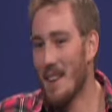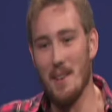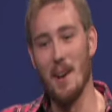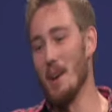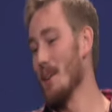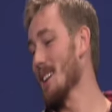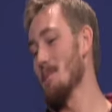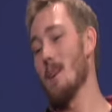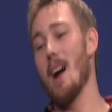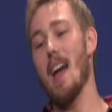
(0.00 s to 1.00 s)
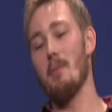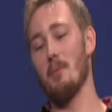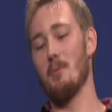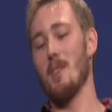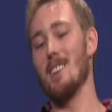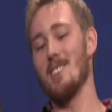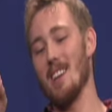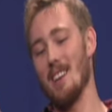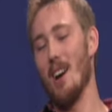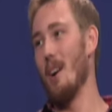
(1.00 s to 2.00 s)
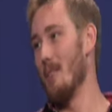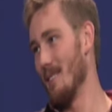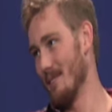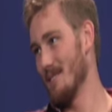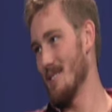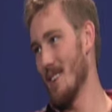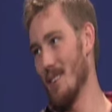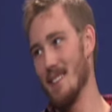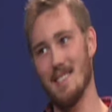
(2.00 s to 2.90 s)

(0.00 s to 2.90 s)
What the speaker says: No, it gets better. I have a fridge and an oven, so it's like,